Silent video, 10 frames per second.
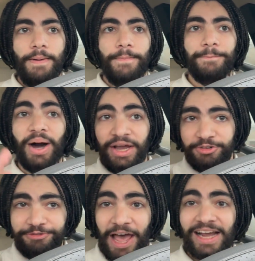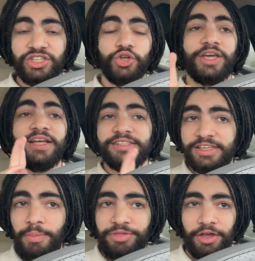But in fact, to get
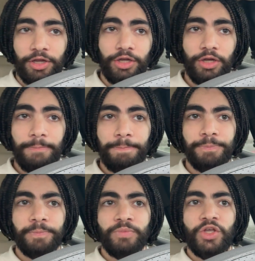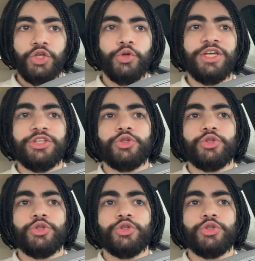something, you need